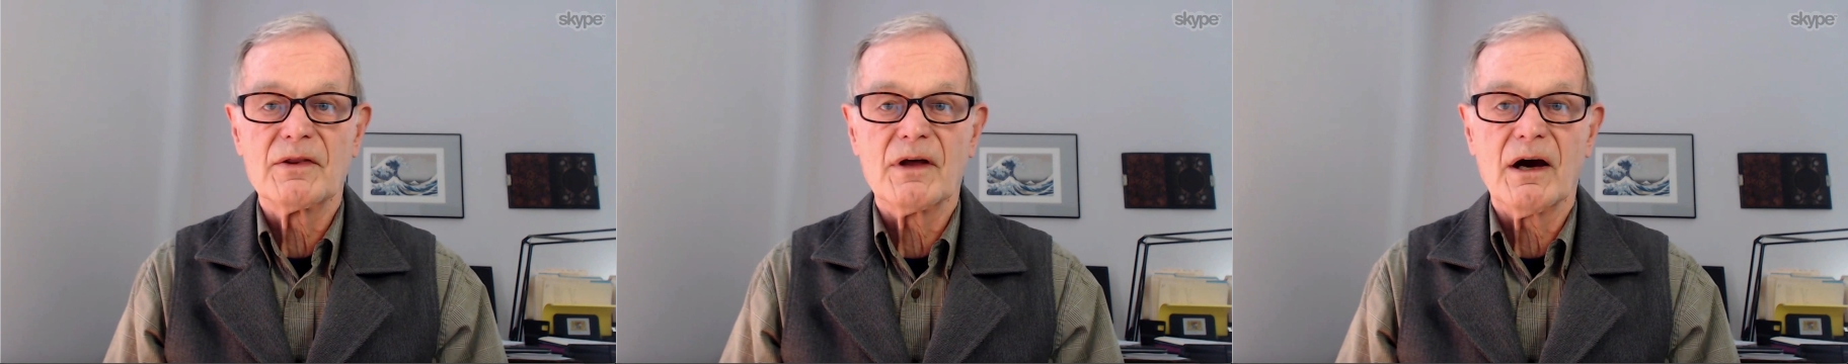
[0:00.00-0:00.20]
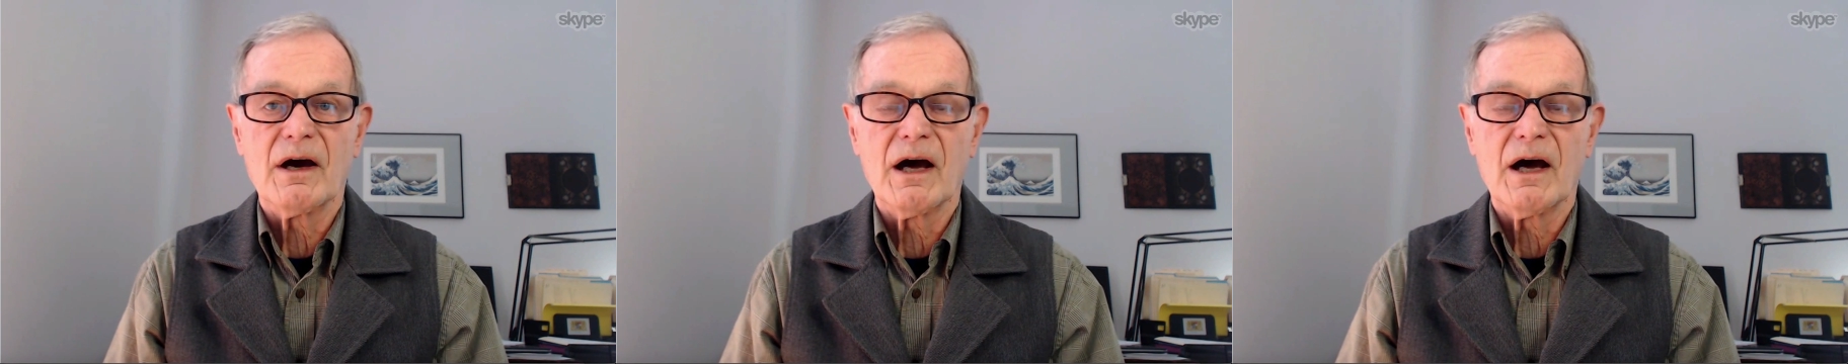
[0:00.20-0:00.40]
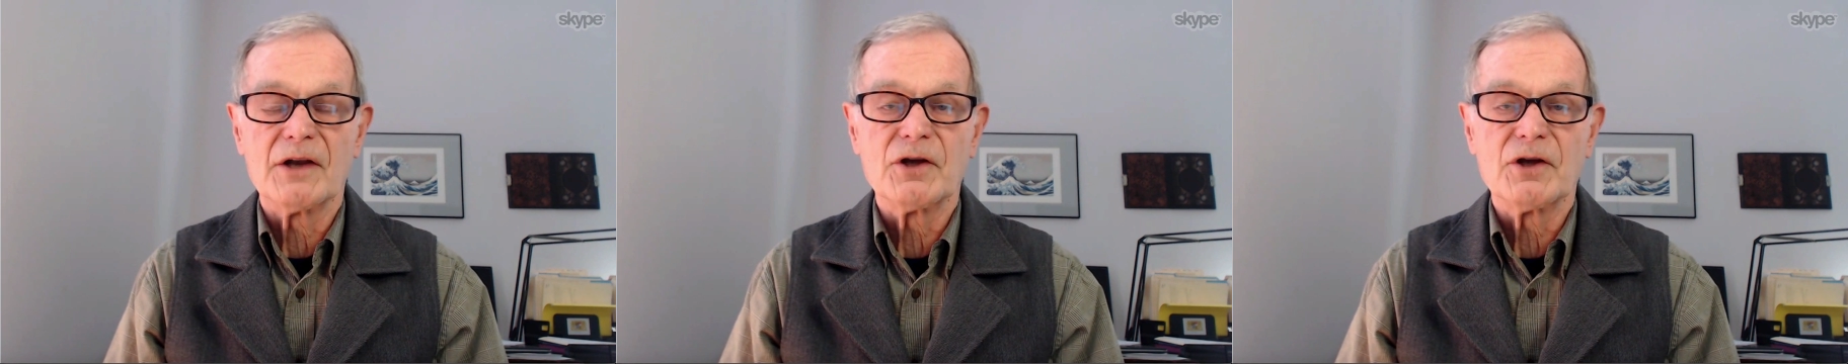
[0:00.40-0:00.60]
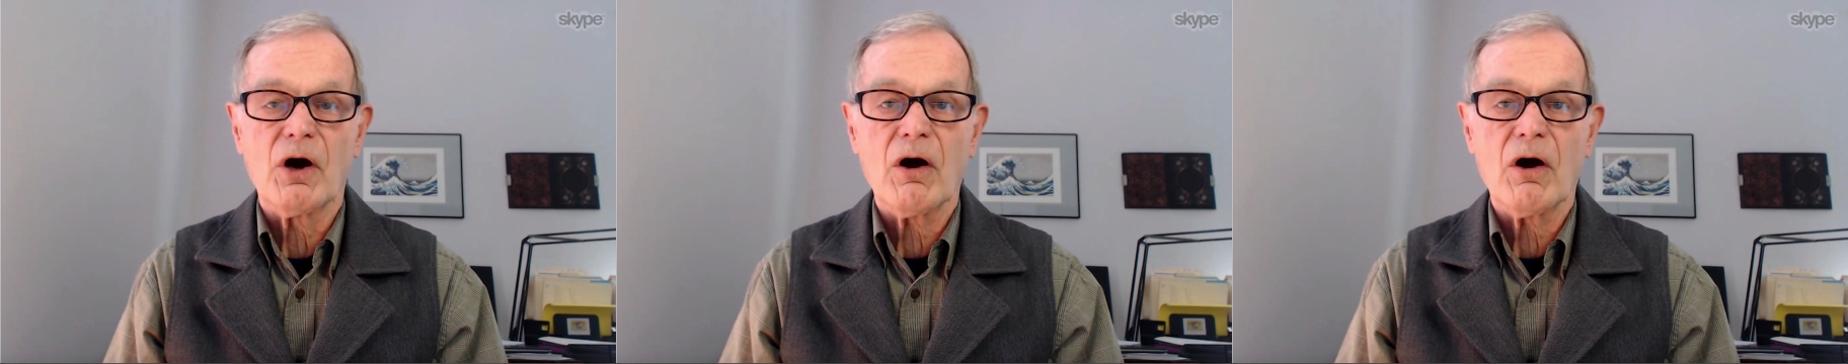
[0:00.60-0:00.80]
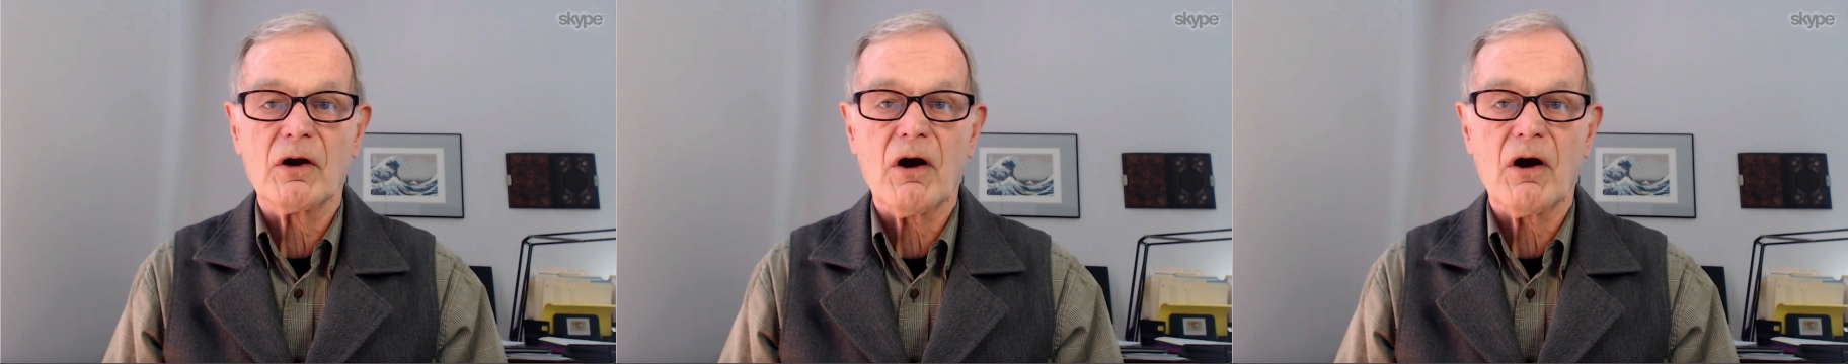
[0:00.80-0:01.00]
a
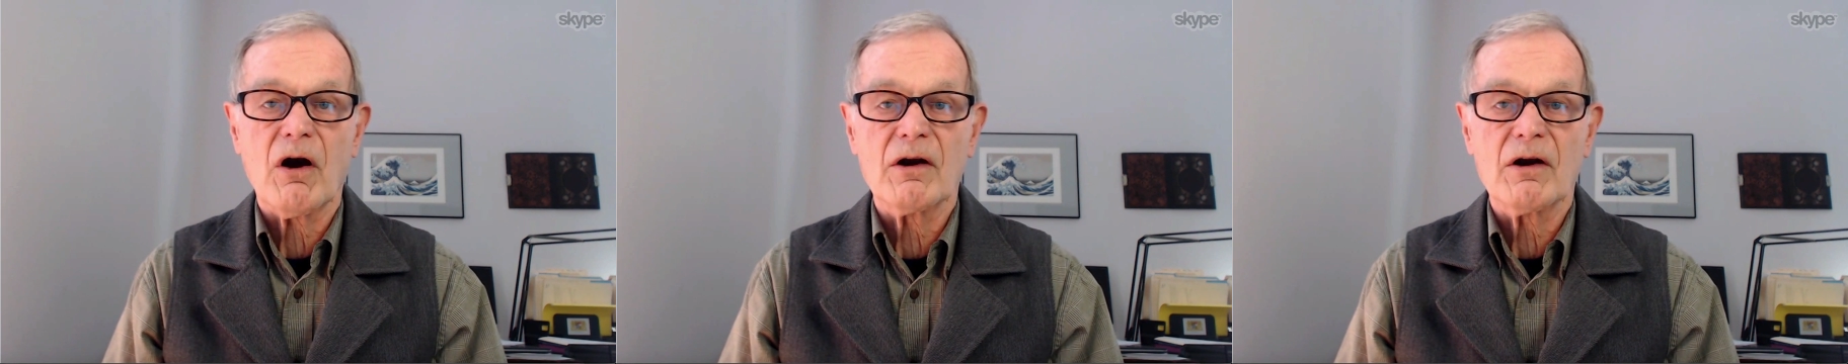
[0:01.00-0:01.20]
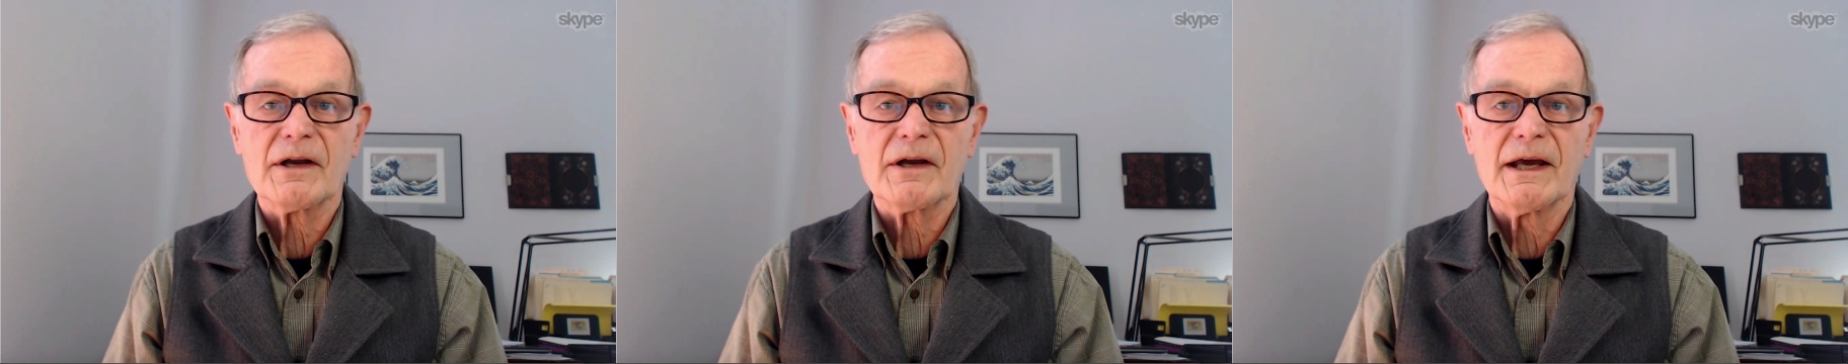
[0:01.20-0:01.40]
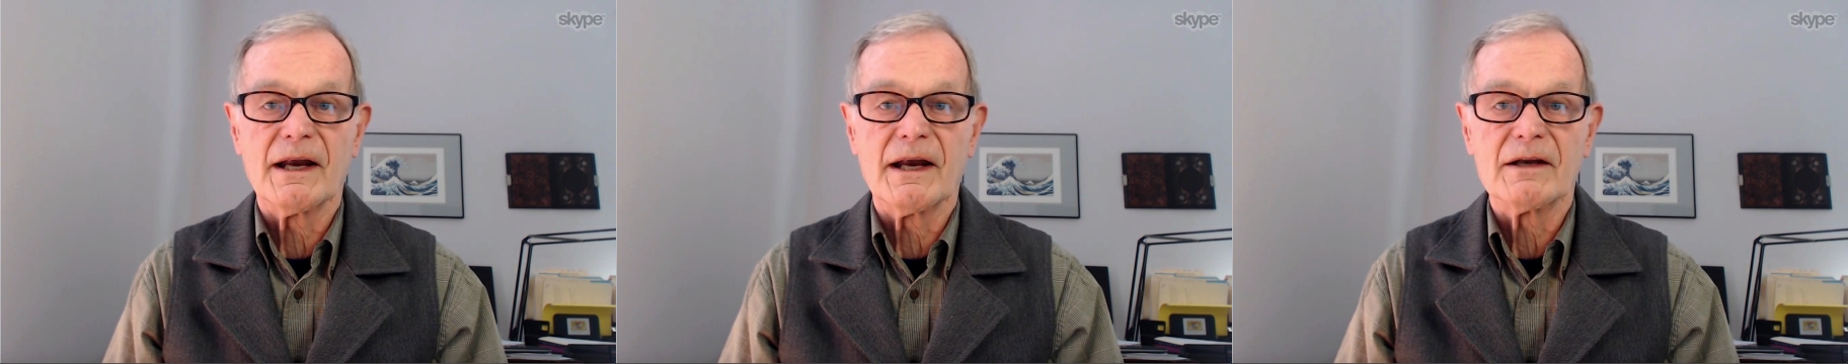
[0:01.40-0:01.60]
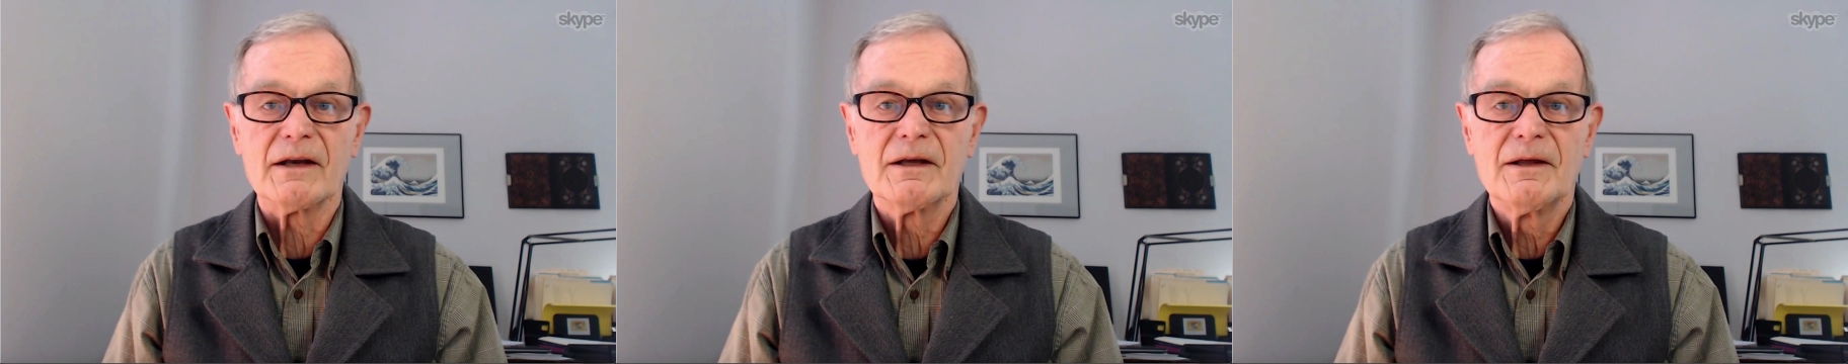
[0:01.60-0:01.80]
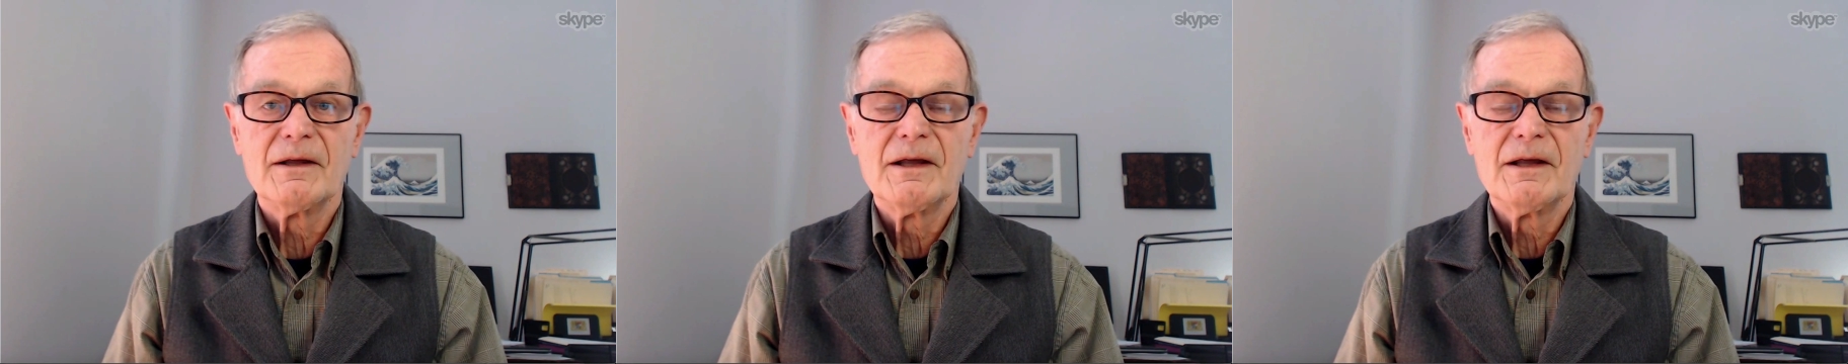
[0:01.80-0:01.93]
dog or art in it.